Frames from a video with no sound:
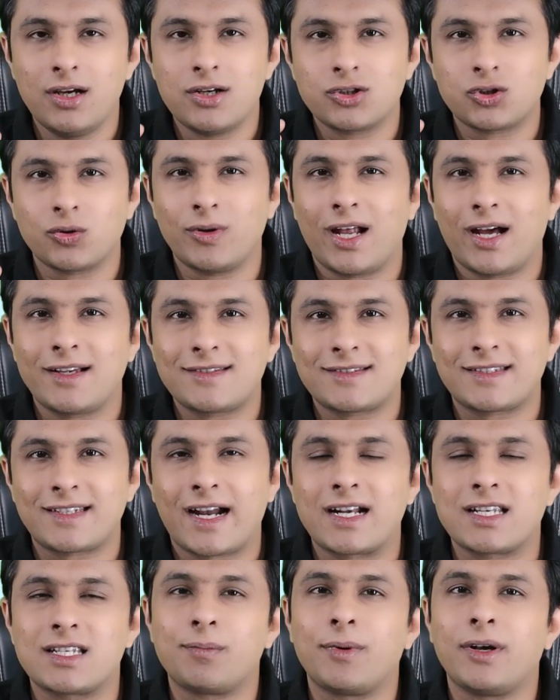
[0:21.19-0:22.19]
So, we'll ask
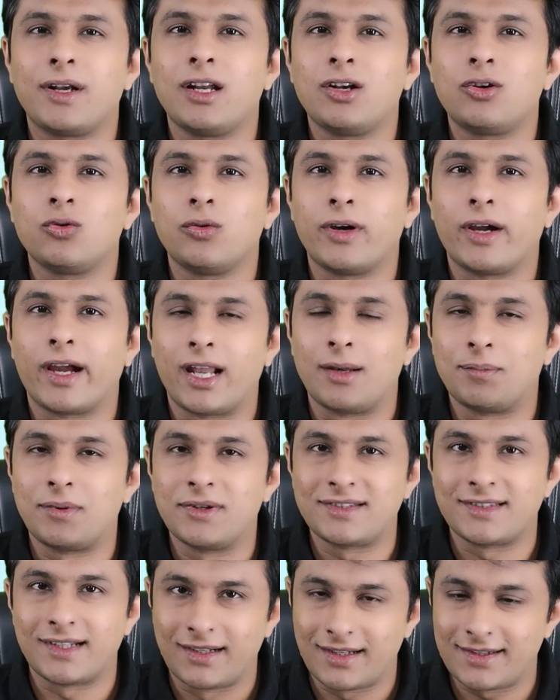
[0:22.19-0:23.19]
ChatGPT to help
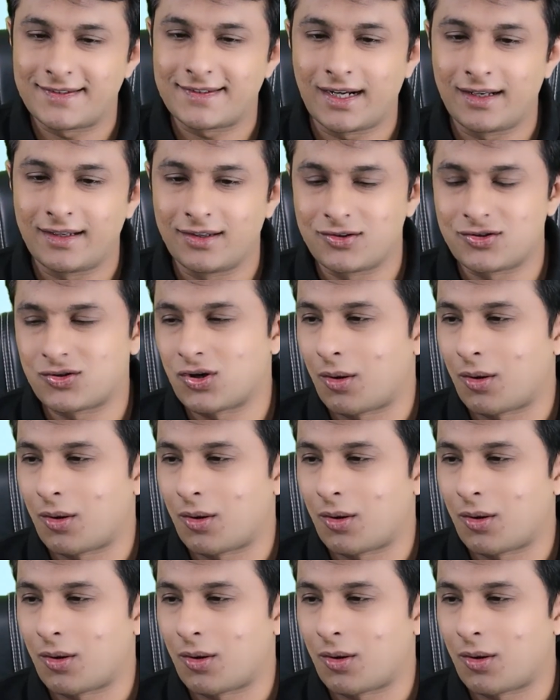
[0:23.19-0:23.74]
us understand these